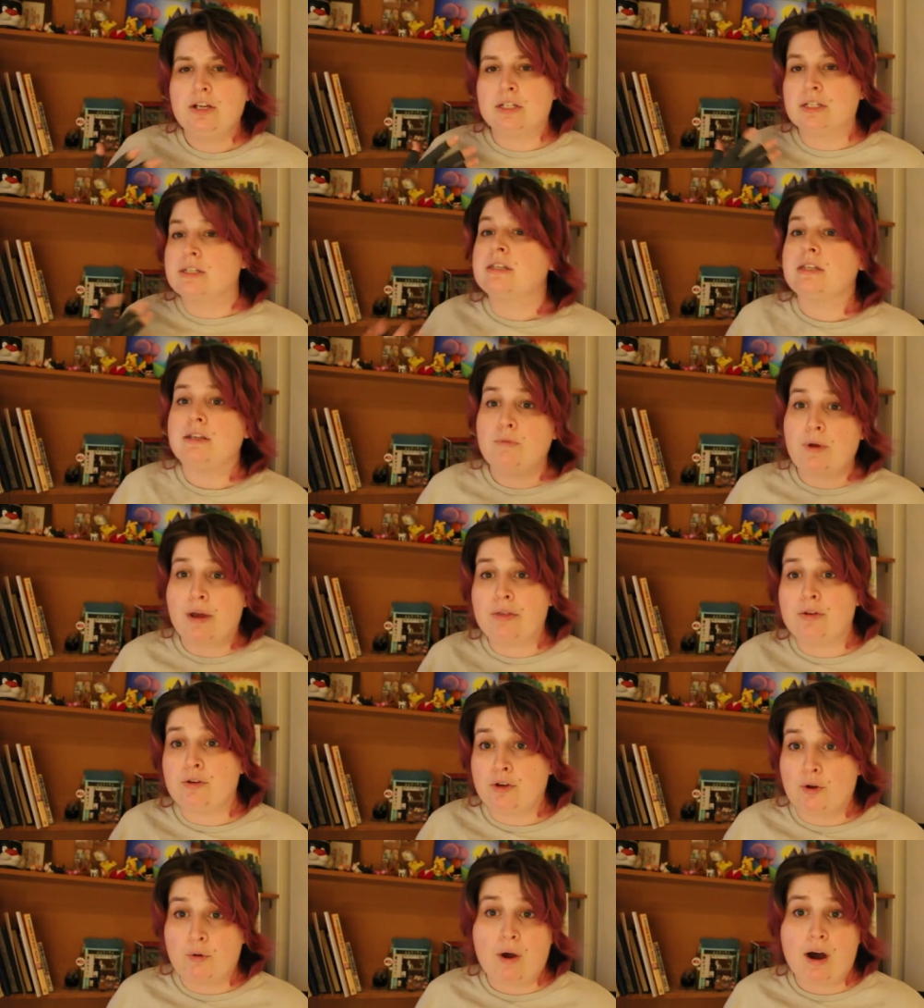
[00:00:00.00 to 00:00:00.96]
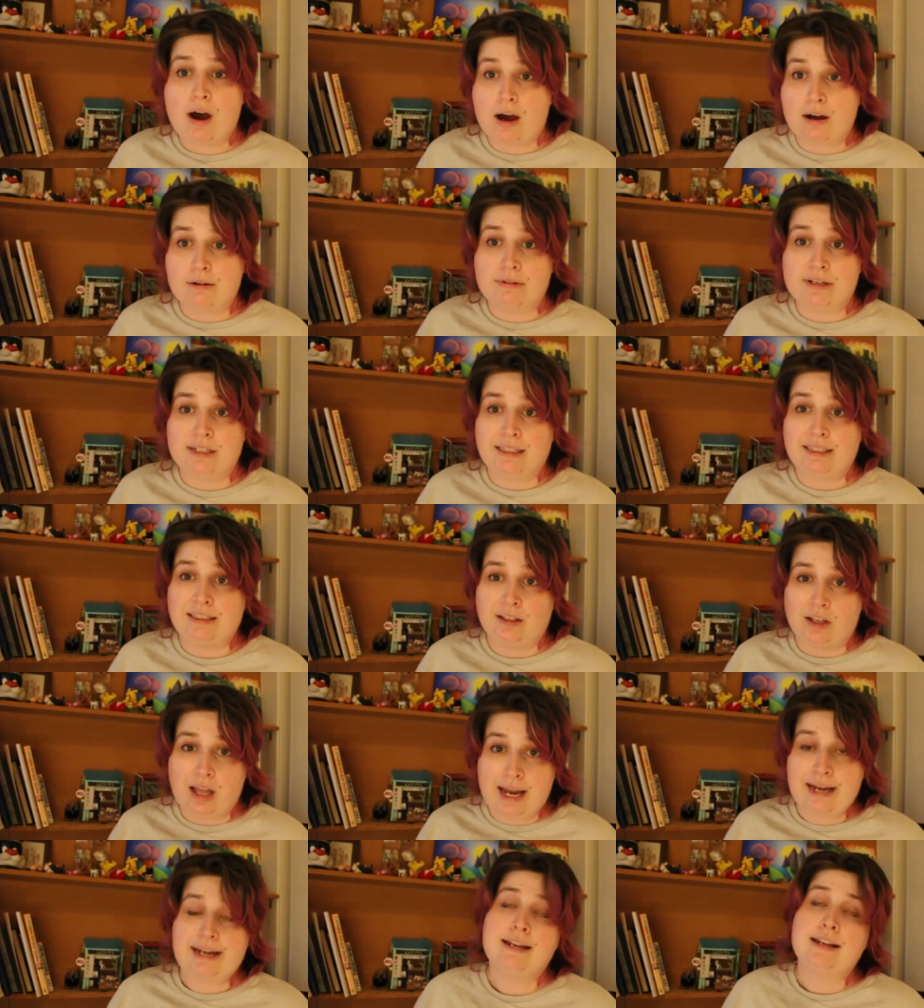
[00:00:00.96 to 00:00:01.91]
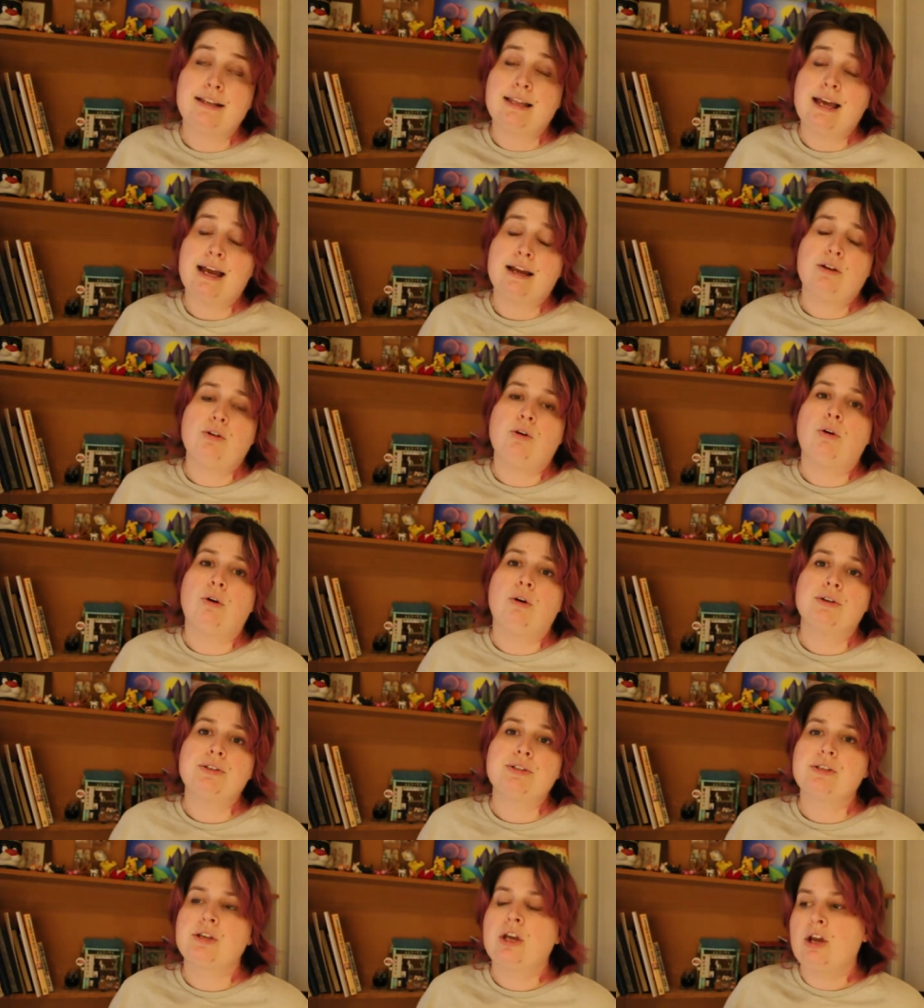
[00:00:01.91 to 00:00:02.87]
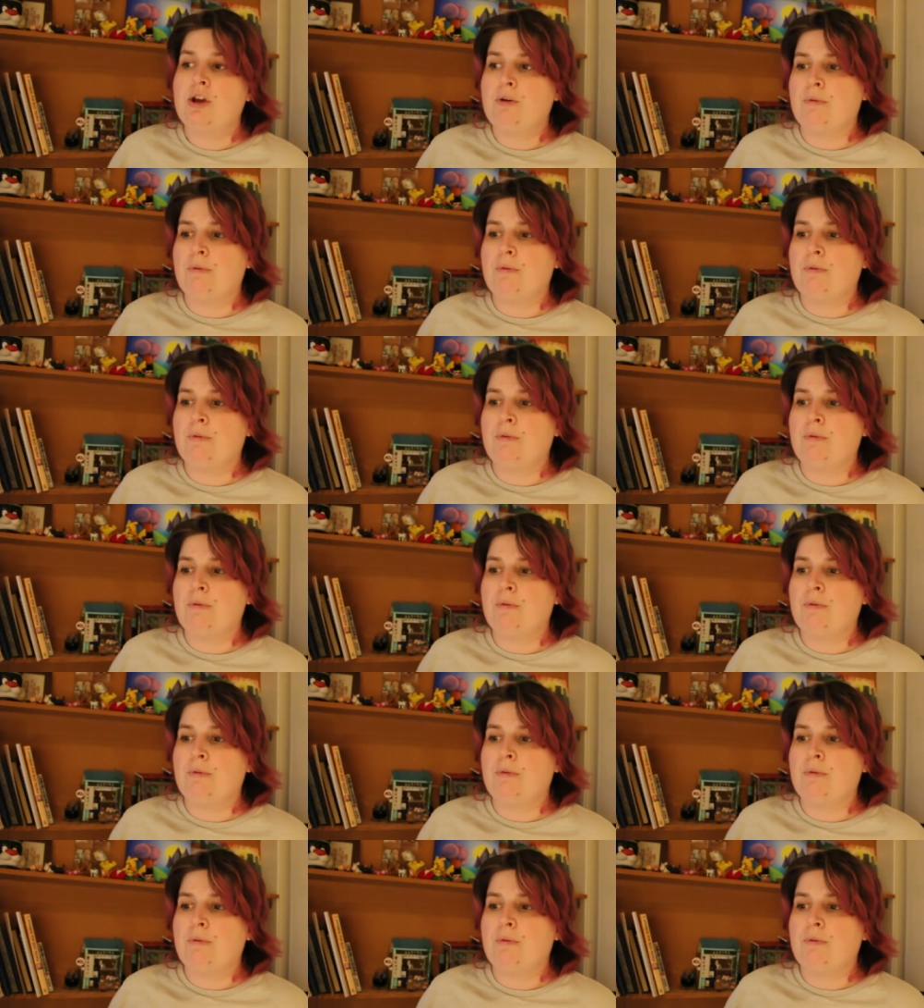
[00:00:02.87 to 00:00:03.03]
to see whether you are really liking that course,